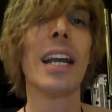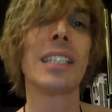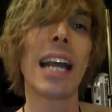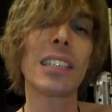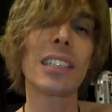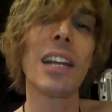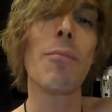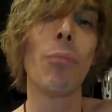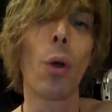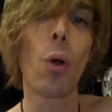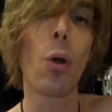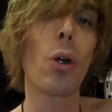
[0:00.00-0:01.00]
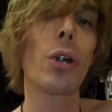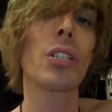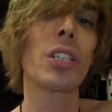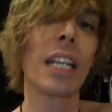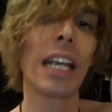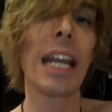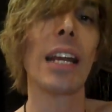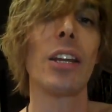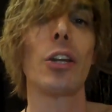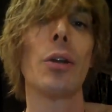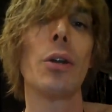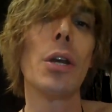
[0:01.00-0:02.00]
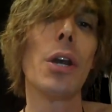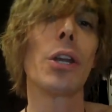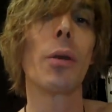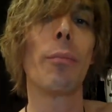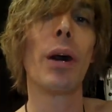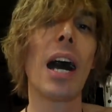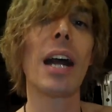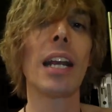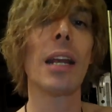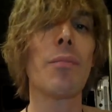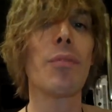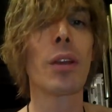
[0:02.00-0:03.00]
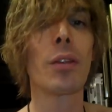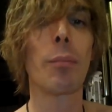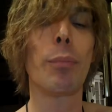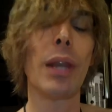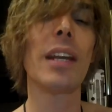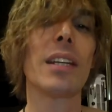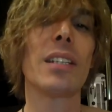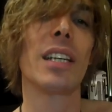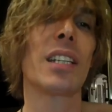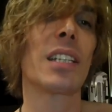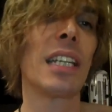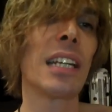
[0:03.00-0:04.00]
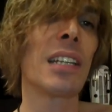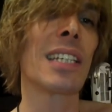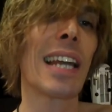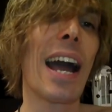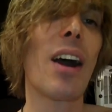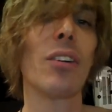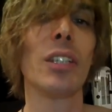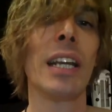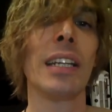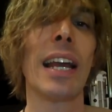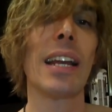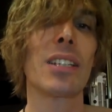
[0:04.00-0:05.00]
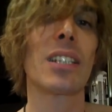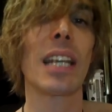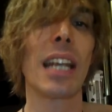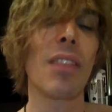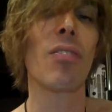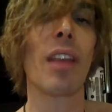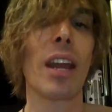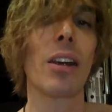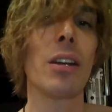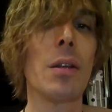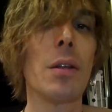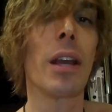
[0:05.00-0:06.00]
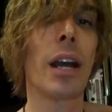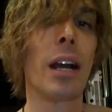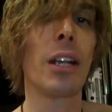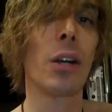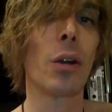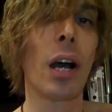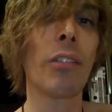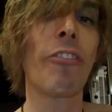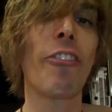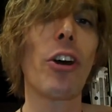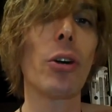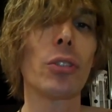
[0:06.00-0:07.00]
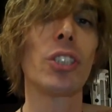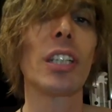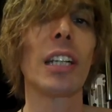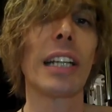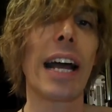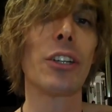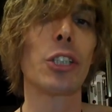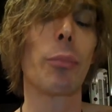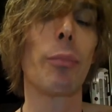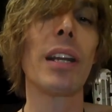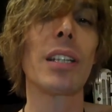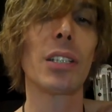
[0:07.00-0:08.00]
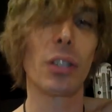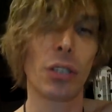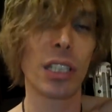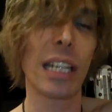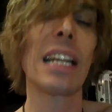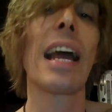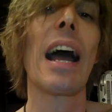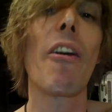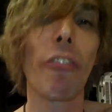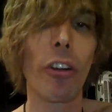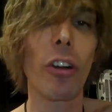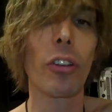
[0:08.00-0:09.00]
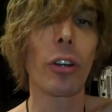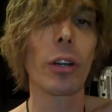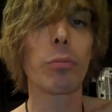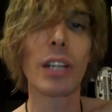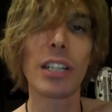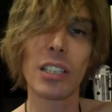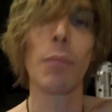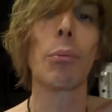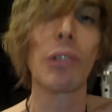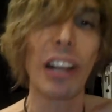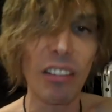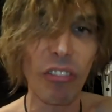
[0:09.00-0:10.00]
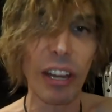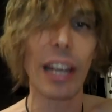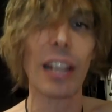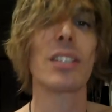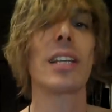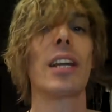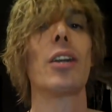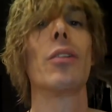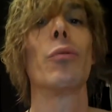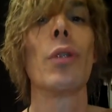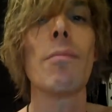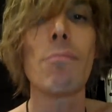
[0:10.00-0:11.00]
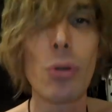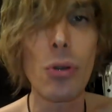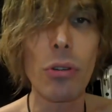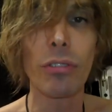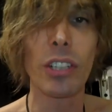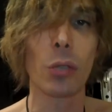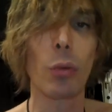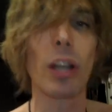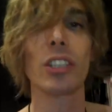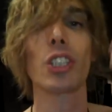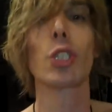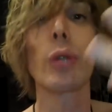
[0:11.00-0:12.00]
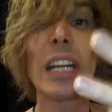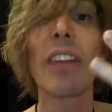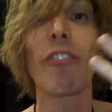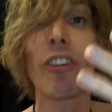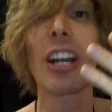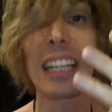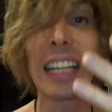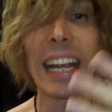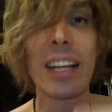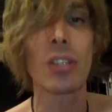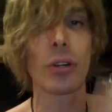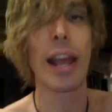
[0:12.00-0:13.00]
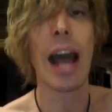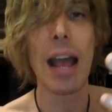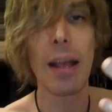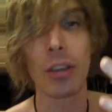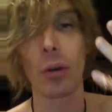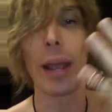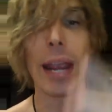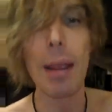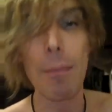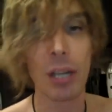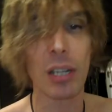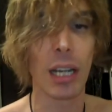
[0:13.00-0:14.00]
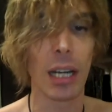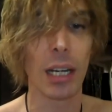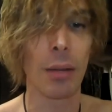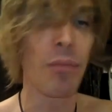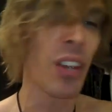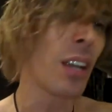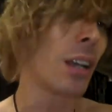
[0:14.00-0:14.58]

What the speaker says: It's actually more skin. Your body, the penis, extends out, and that skin there, you know, unfolds and allows your penis to extend out further, plus the blood veins that are removed, as well as three different glands are, you know, amputated.